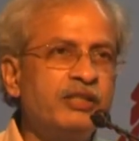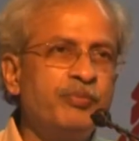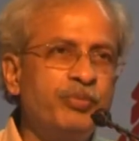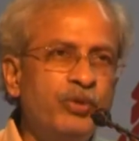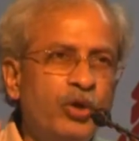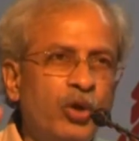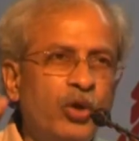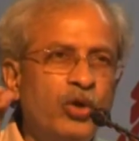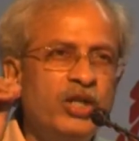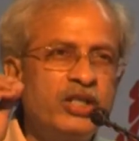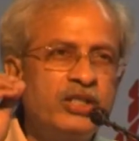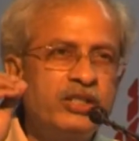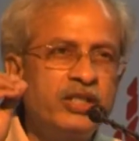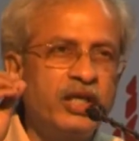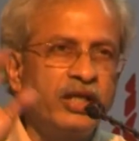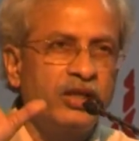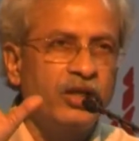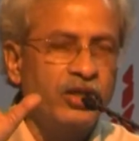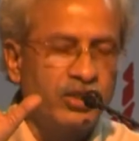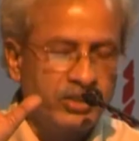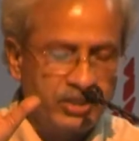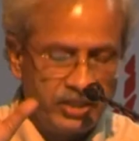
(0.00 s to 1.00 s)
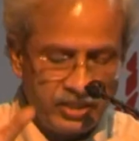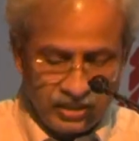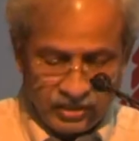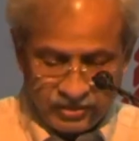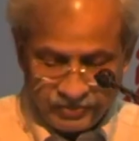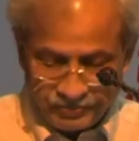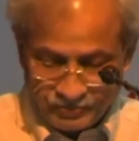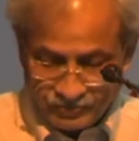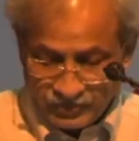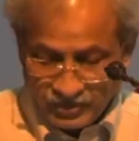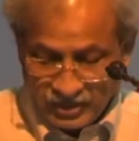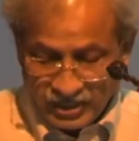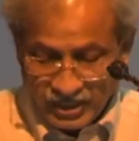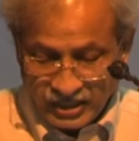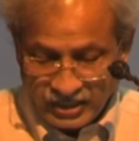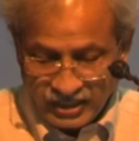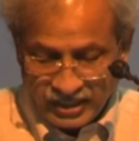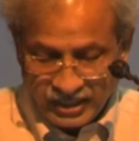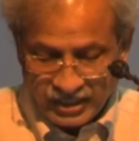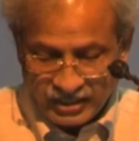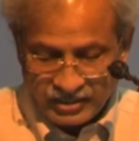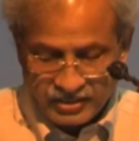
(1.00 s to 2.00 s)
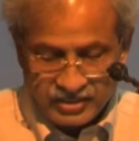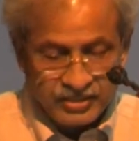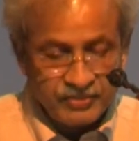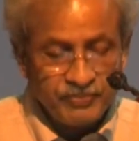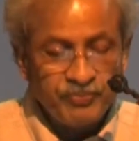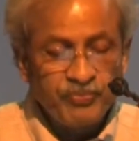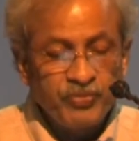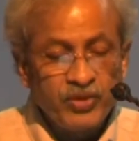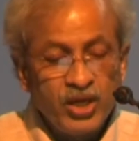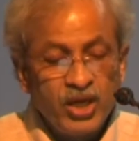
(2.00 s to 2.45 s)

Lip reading: purely psychological, nothing else.